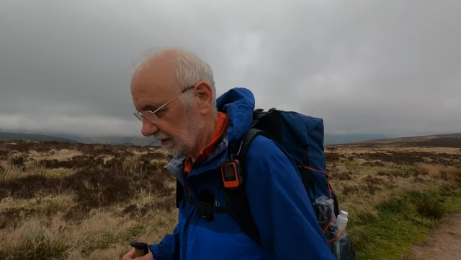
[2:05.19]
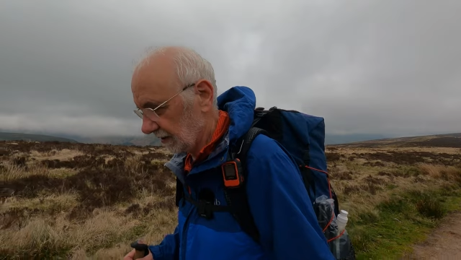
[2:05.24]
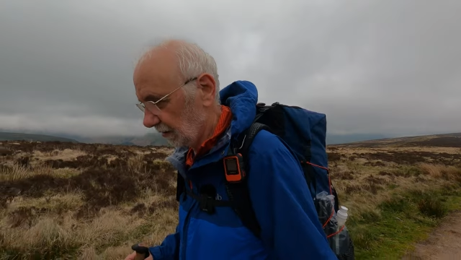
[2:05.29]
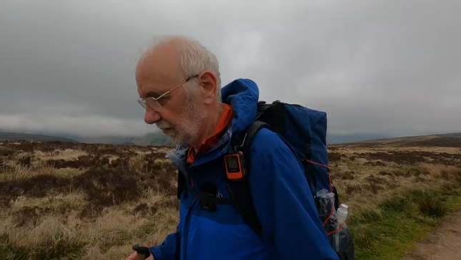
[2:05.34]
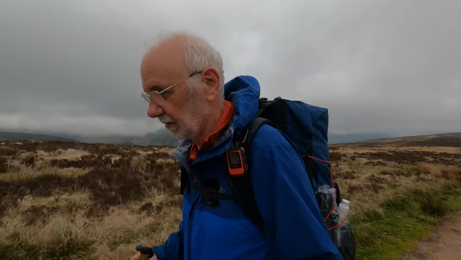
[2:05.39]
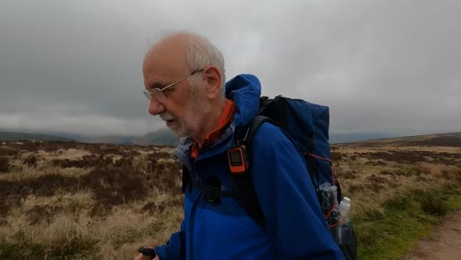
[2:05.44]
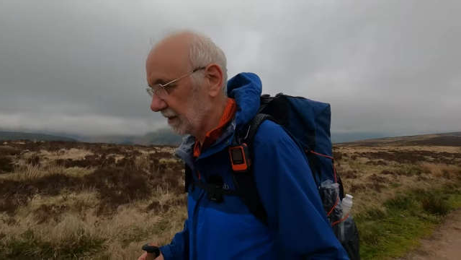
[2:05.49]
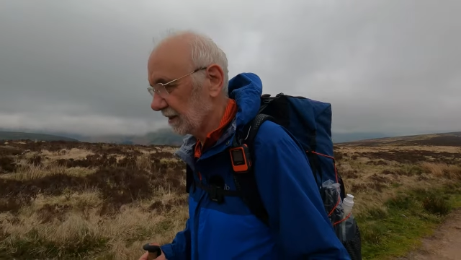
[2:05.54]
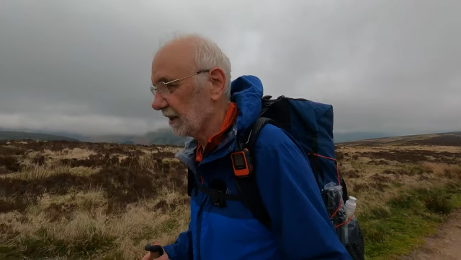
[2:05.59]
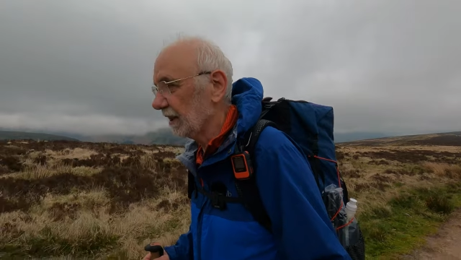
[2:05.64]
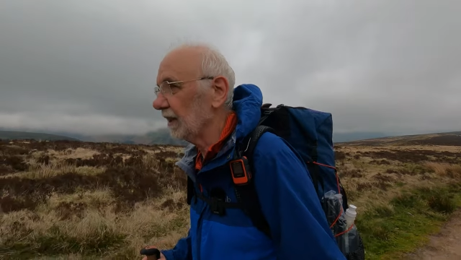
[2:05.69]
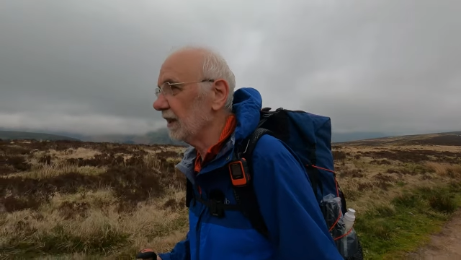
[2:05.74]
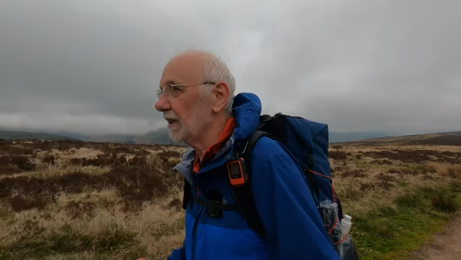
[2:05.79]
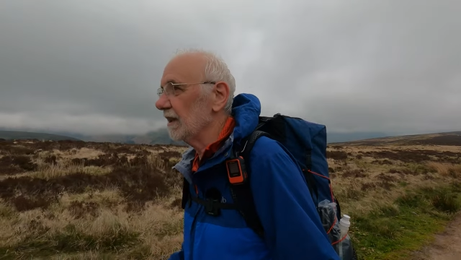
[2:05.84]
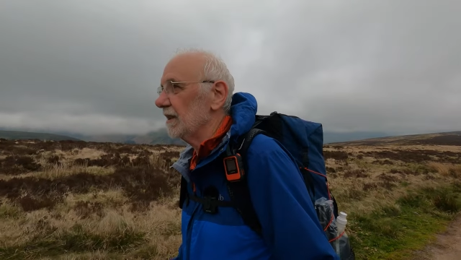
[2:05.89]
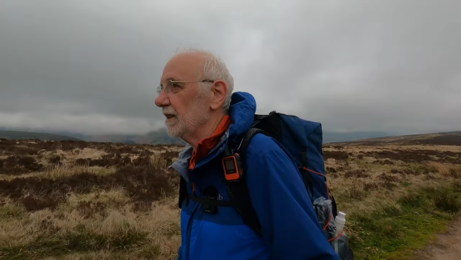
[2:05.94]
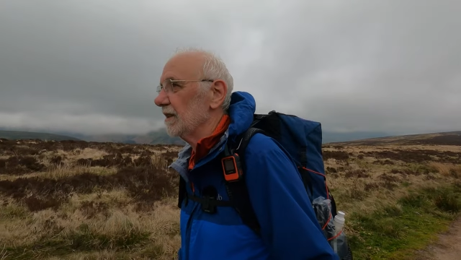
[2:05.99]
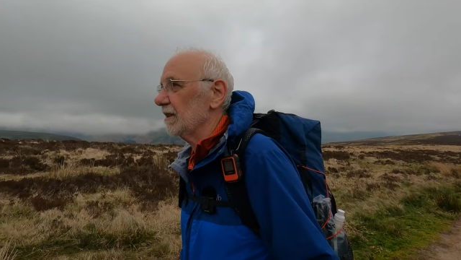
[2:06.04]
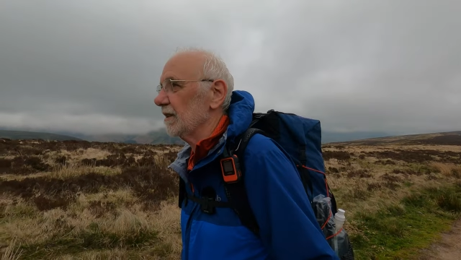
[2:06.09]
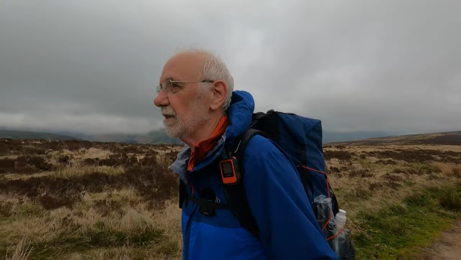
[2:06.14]
so it's
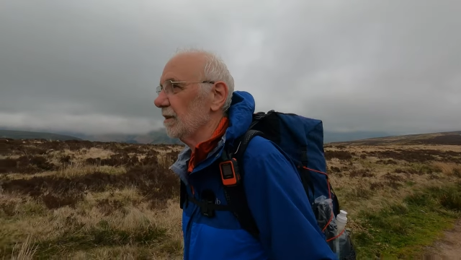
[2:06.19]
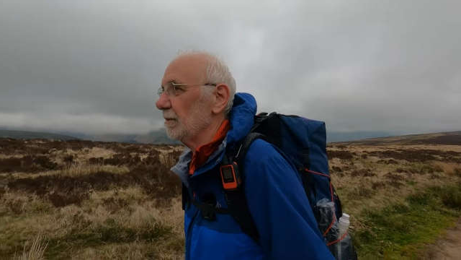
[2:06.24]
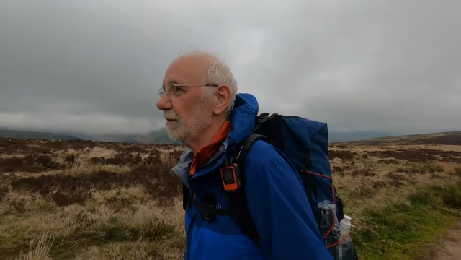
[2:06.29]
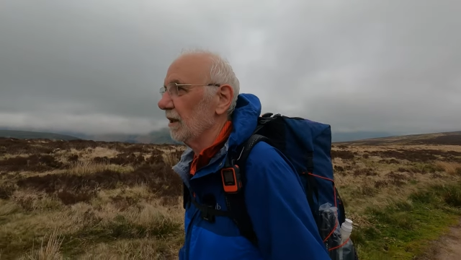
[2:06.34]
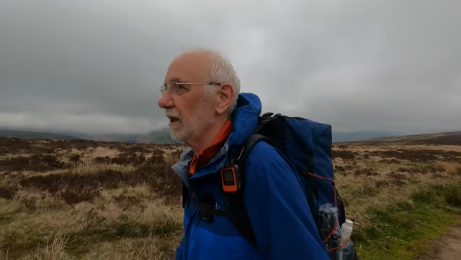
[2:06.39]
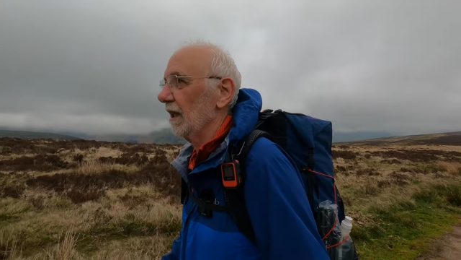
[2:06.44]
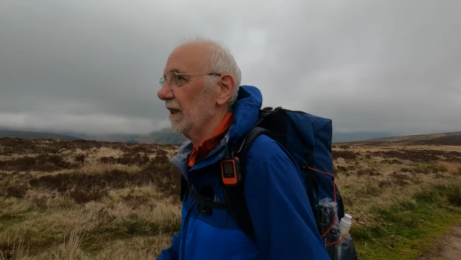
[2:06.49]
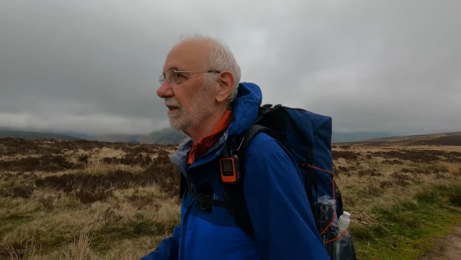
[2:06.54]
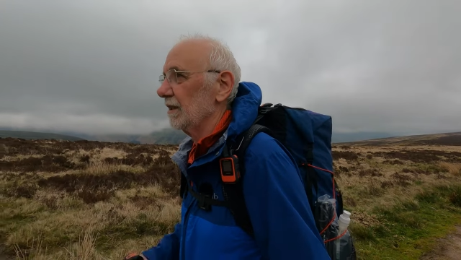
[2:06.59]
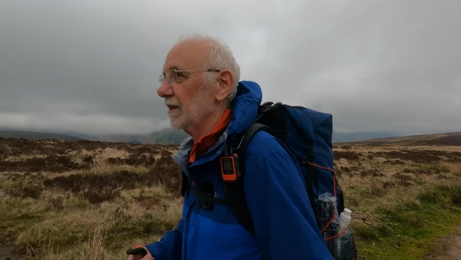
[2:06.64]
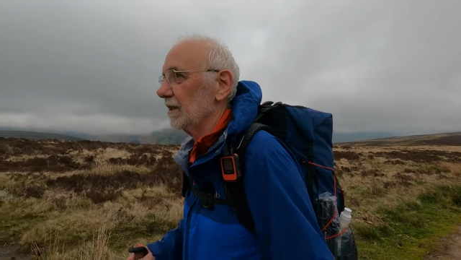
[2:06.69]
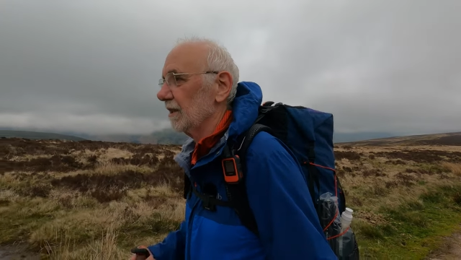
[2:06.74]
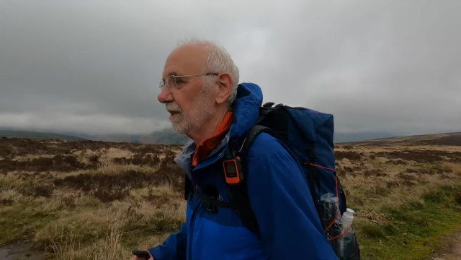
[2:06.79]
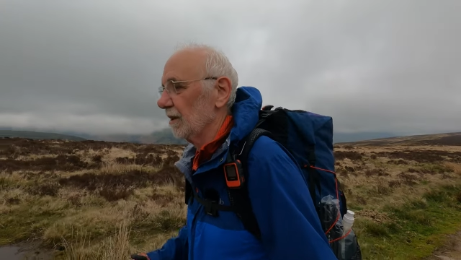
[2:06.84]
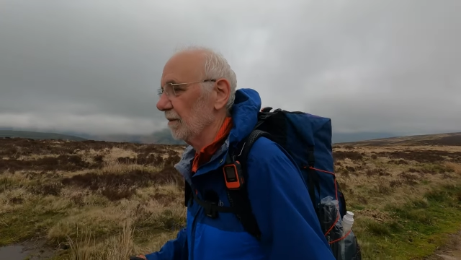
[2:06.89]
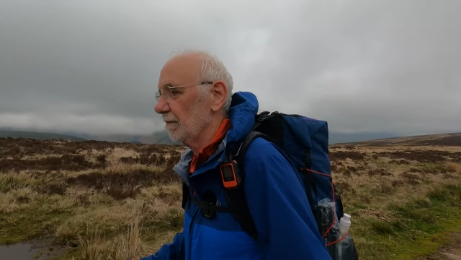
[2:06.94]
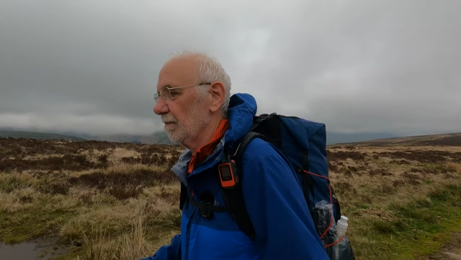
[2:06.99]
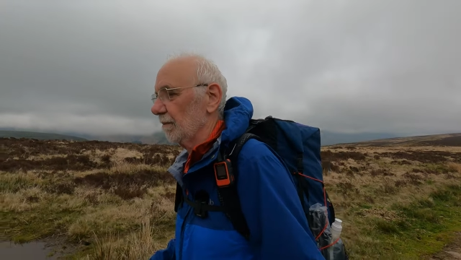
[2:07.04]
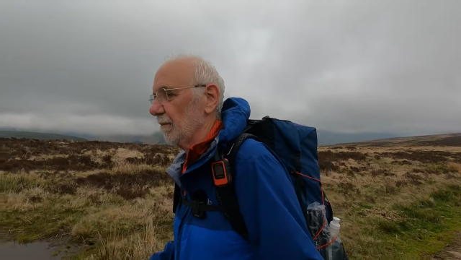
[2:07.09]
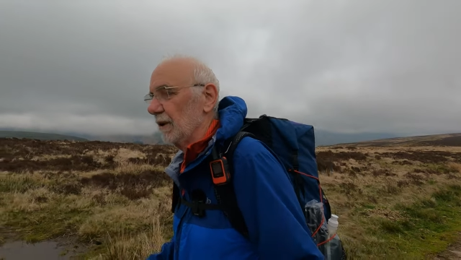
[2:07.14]
taking its time to catch us
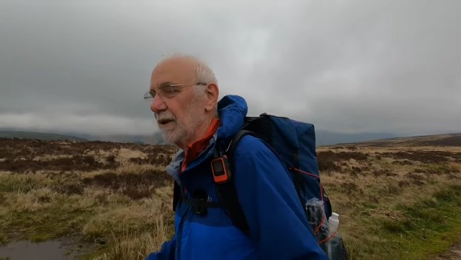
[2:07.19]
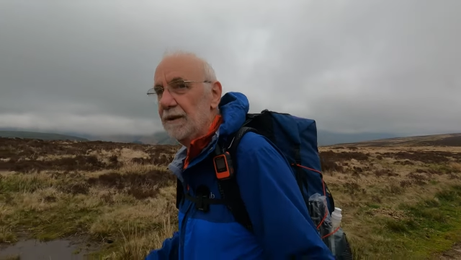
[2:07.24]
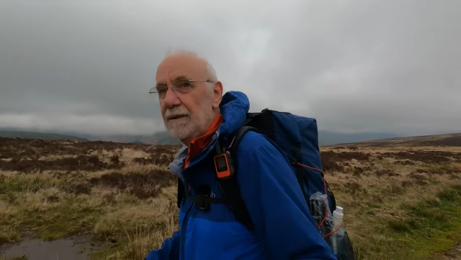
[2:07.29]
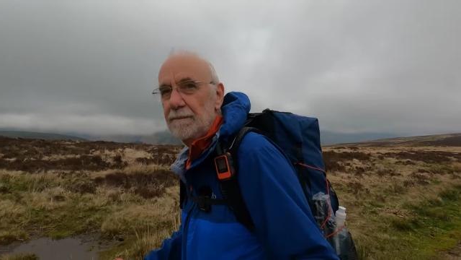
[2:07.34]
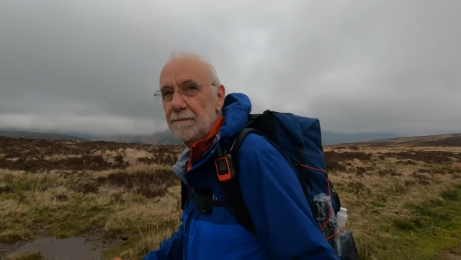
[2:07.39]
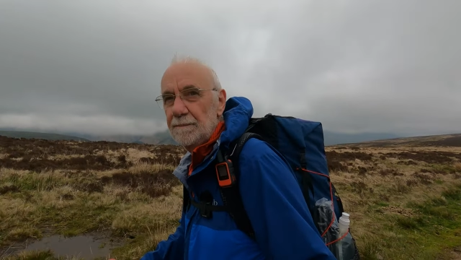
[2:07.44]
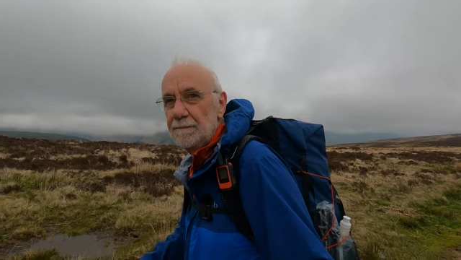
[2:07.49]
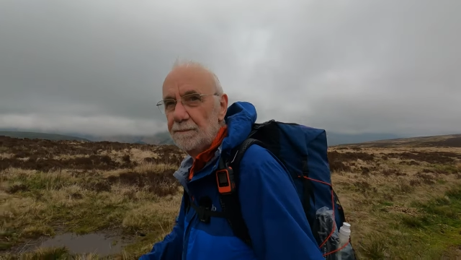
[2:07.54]
up. But